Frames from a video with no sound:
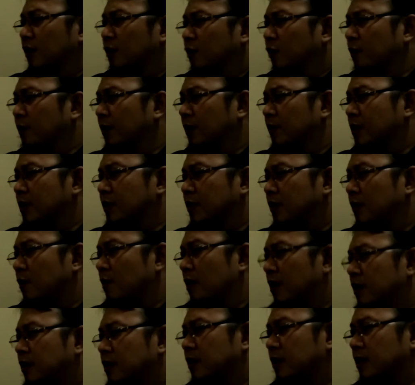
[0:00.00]
Turbine
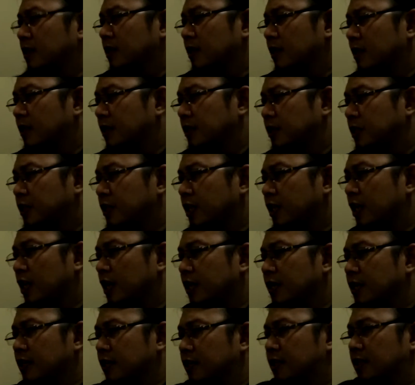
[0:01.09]
wastewater
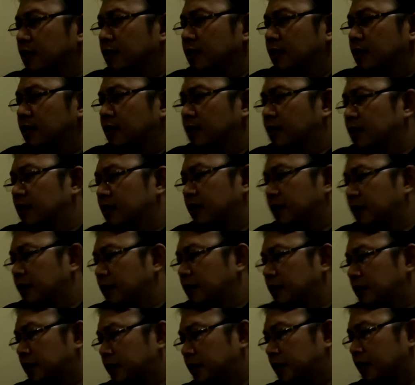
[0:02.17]
discharge. The
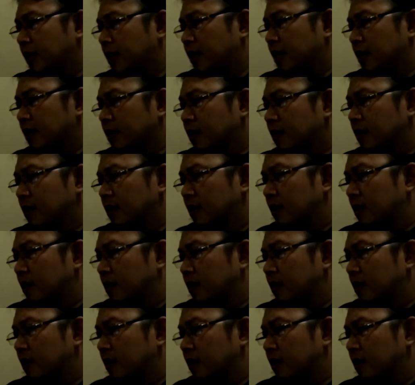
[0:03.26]
discharge